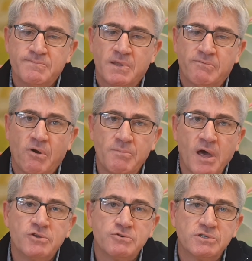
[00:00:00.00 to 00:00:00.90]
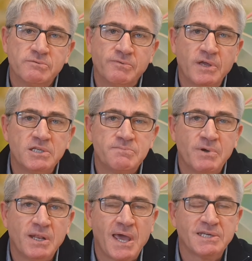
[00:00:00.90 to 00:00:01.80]
from those sorts of events,
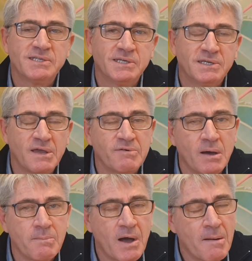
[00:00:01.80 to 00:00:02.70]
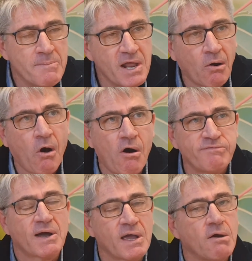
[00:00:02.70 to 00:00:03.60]
but actually give a better
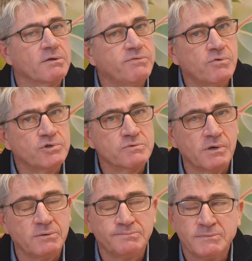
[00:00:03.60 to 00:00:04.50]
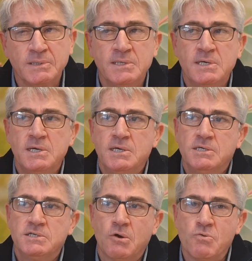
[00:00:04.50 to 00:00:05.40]
offer going forward as well?
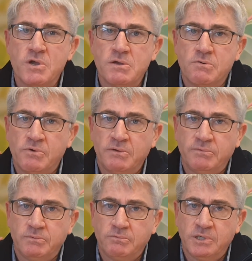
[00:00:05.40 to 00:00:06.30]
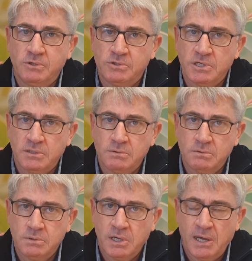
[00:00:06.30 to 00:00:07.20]
So we looked at
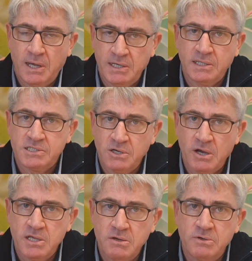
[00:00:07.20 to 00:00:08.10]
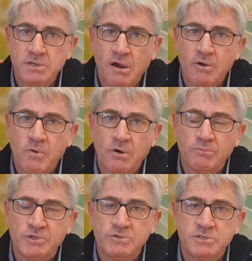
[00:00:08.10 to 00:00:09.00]
another site here in Narre Warren,
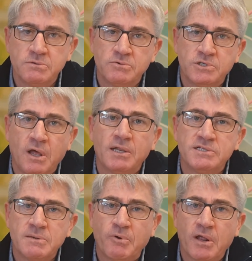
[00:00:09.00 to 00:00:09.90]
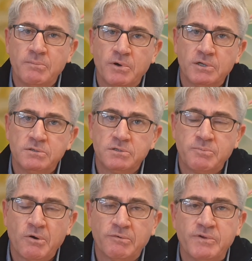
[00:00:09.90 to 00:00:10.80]
which was slightly separated by
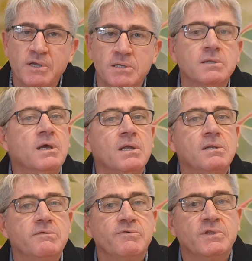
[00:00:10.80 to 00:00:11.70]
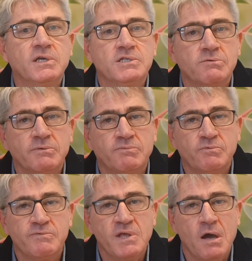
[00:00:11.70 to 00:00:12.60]
topography and different things. So
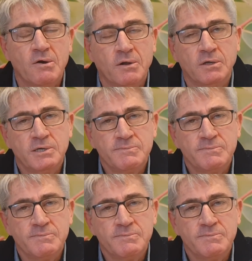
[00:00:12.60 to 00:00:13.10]
we've now got